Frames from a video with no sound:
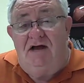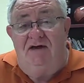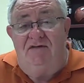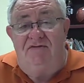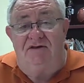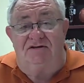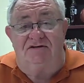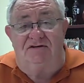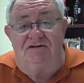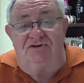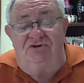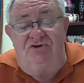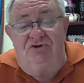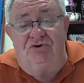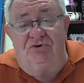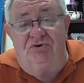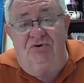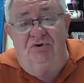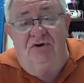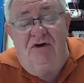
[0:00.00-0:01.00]
and this is
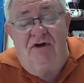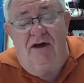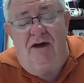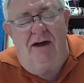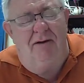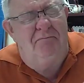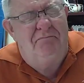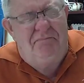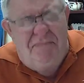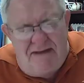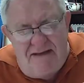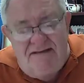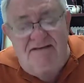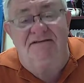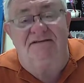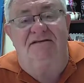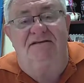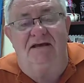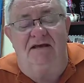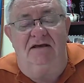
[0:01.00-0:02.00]
your
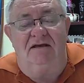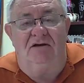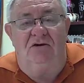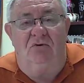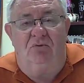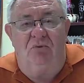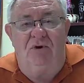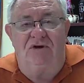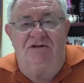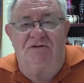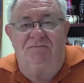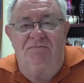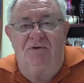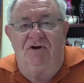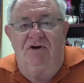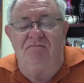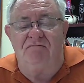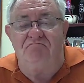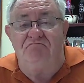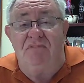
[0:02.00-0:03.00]
amazing
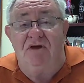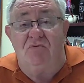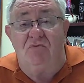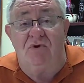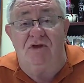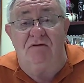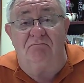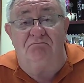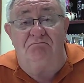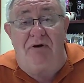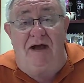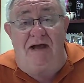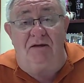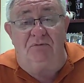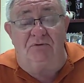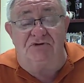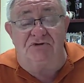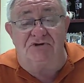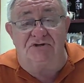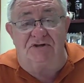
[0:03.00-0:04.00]
Westbury Midweek
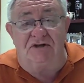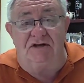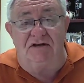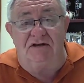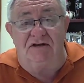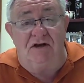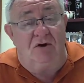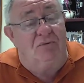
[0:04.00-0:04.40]
Bible Study.